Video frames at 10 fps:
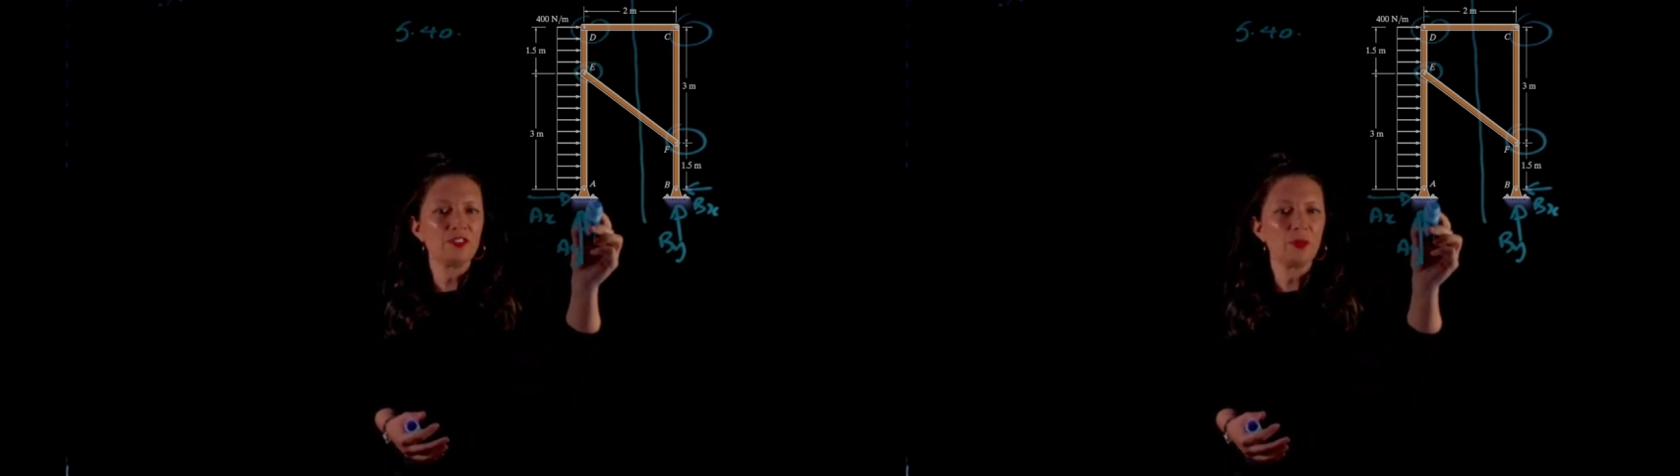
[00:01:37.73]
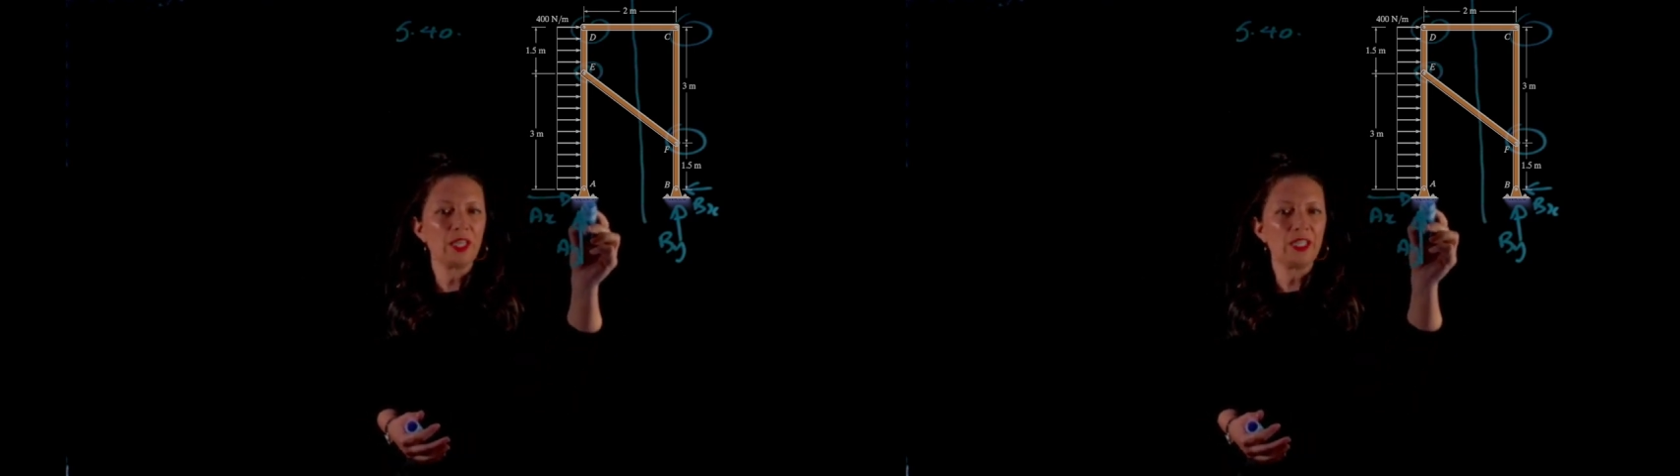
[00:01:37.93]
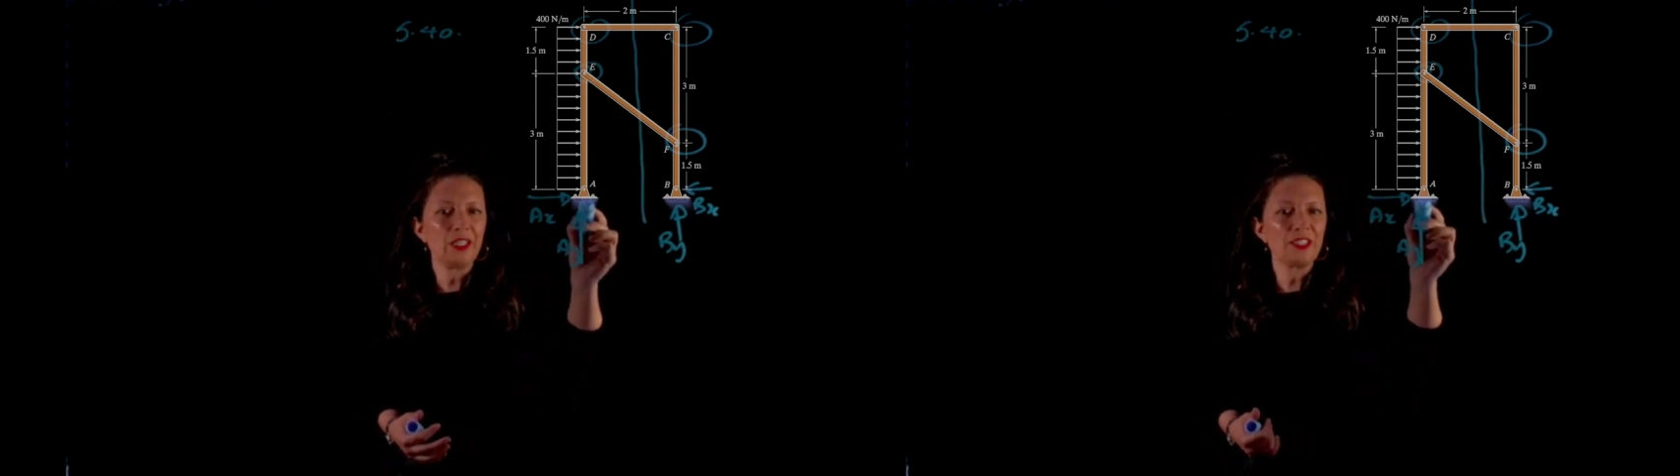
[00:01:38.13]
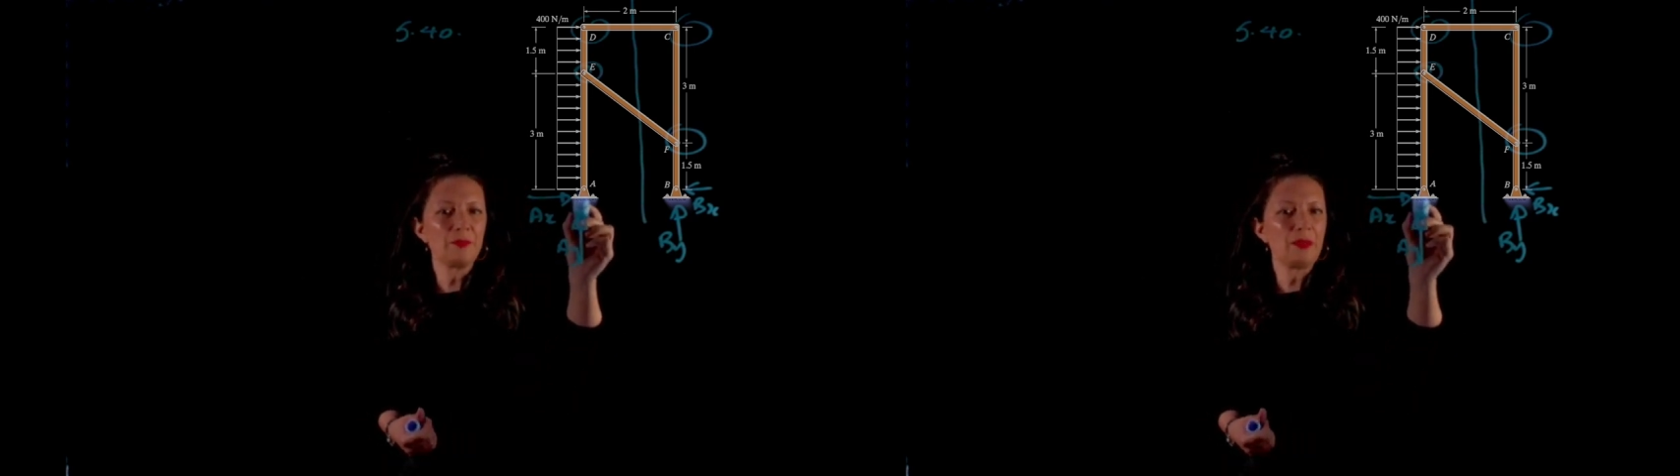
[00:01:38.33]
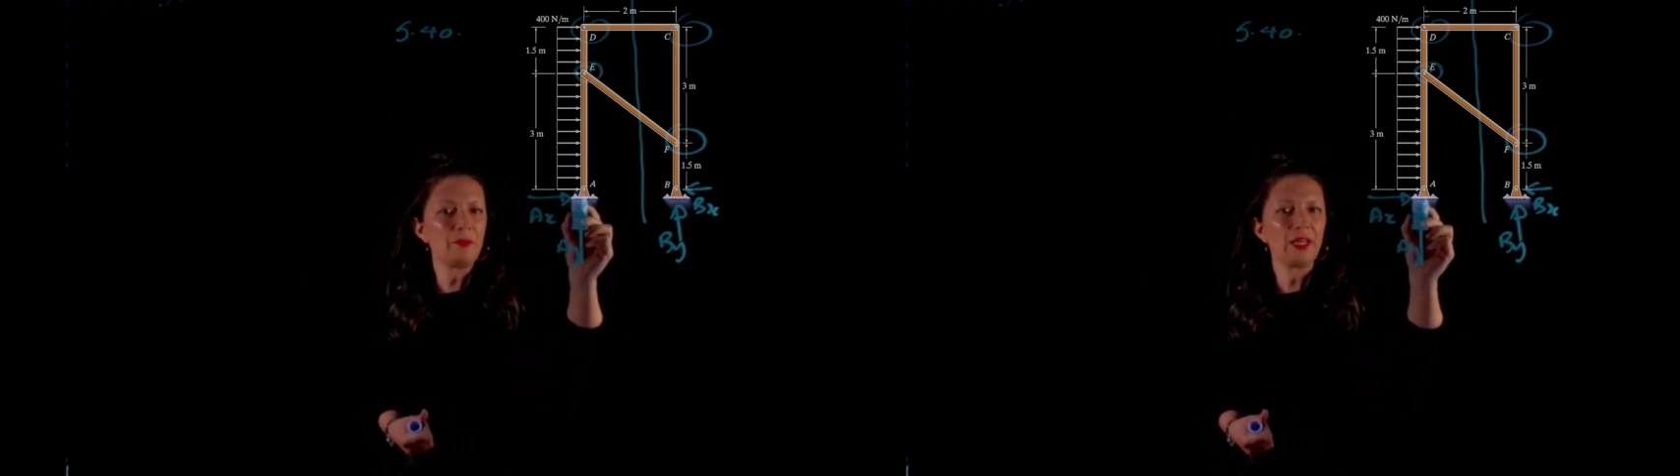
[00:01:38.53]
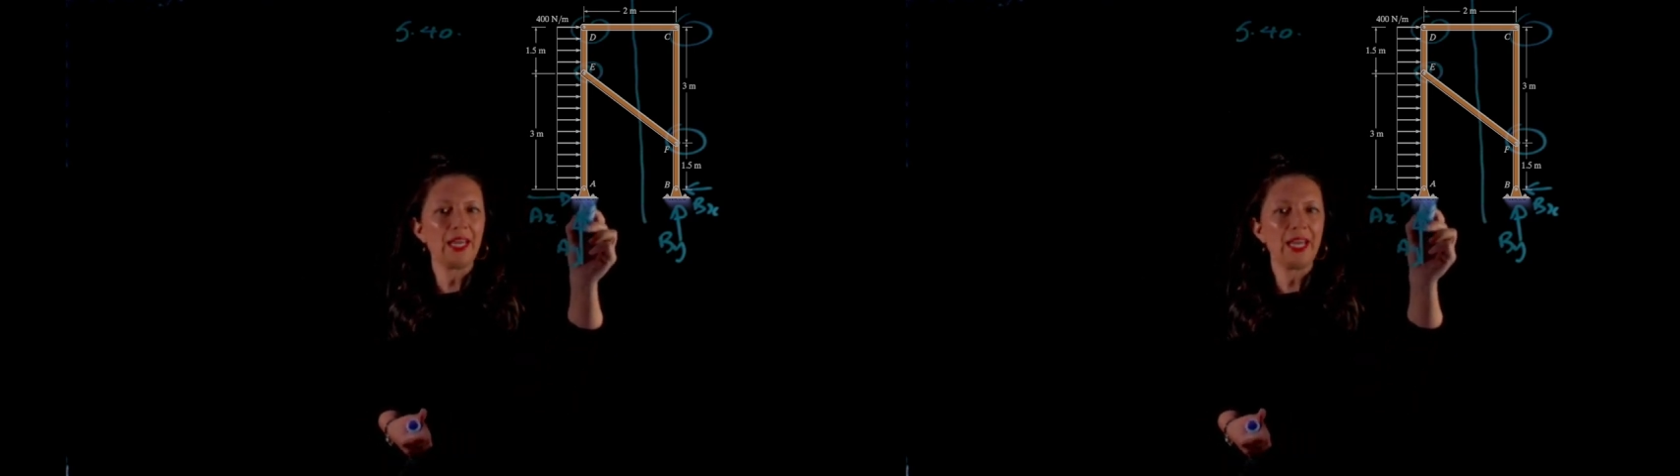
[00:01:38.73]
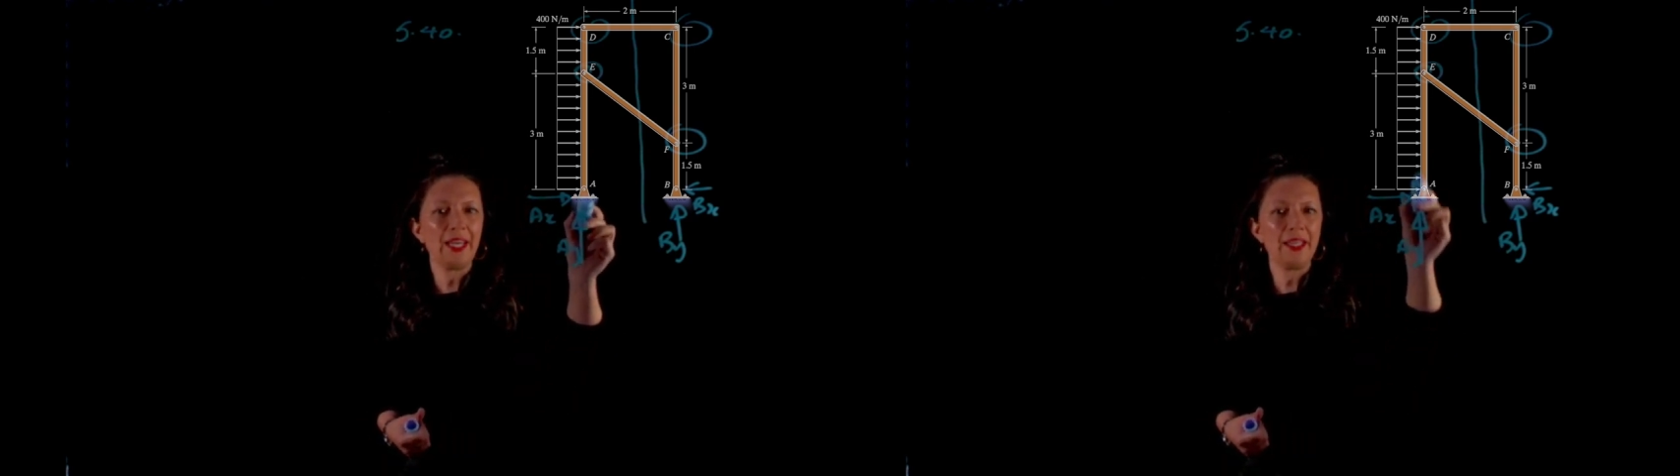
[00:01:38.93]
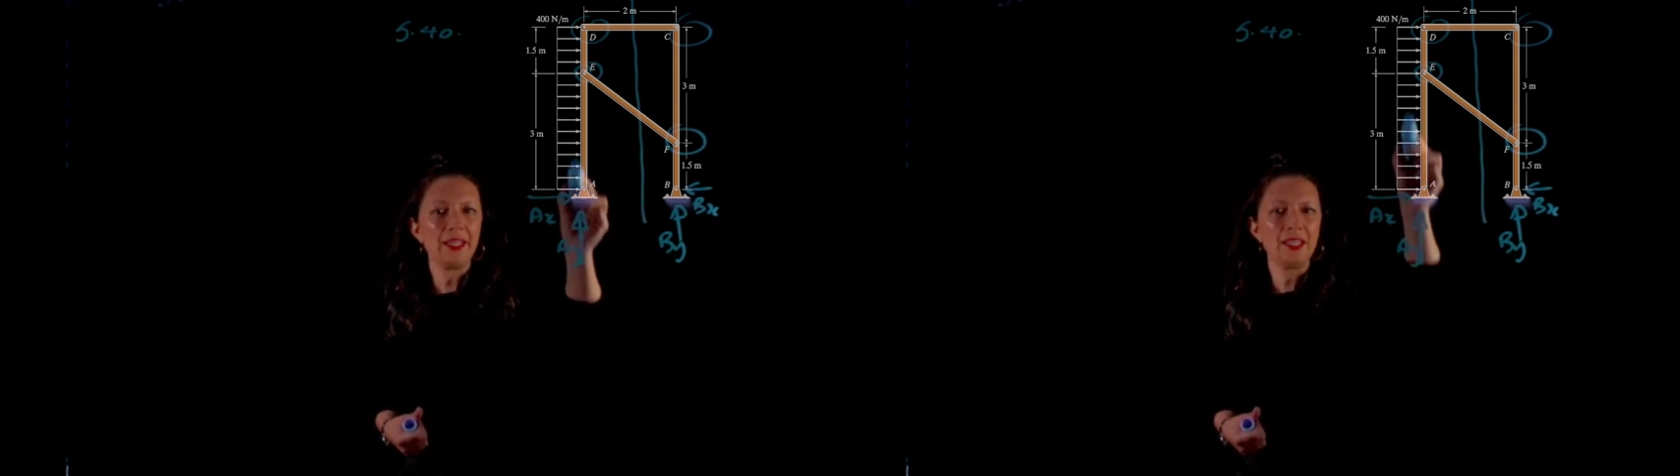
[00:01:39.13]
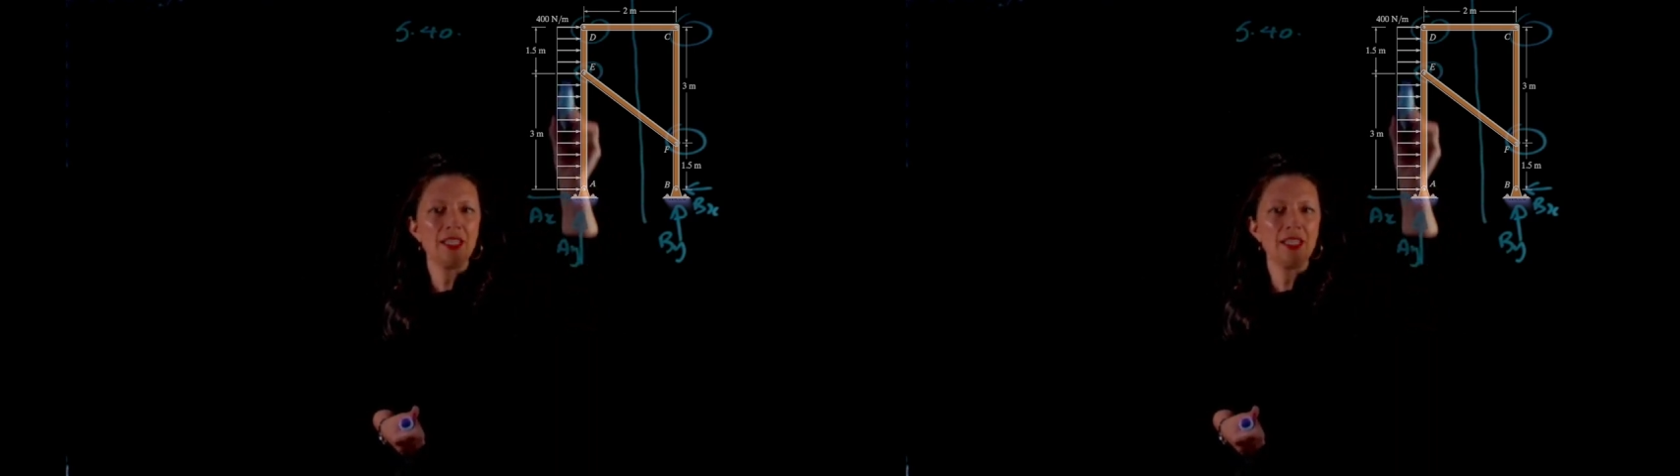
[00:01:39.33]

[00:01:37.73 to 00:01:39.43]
we're going to look at member AD,